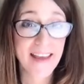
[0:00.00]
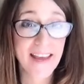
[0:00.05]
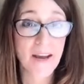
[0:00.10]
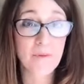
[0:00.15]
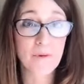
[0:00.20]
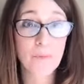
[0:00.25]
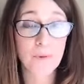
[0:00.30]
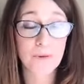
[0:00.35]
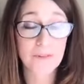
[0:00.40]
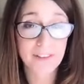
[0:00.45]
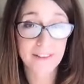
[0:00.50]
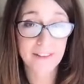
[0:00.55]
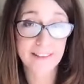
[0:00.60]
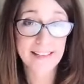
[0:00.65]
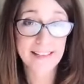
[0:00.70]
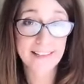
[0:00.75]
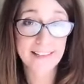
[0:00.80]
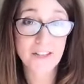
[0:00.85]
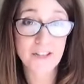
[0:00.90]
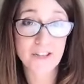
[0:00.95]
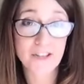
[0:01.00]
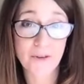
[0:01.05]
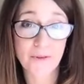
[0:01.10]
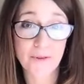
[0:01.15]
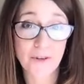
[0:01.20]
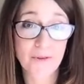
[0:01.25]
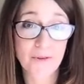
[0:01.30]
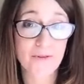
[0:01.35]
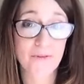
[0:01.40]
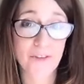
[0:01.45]
And we'll put the link in the show
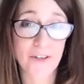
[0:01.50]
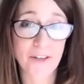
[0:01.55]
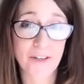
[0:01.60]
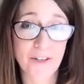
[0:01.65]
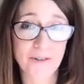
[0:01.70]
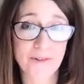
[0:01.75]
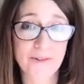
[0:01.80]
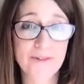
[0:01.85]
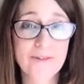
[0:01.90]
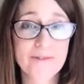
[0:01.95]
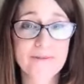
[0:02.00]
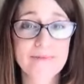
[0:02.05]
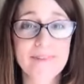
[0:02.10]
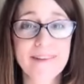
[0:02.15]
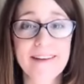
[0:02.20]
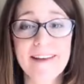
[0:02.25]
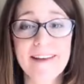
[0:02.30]
notes for you.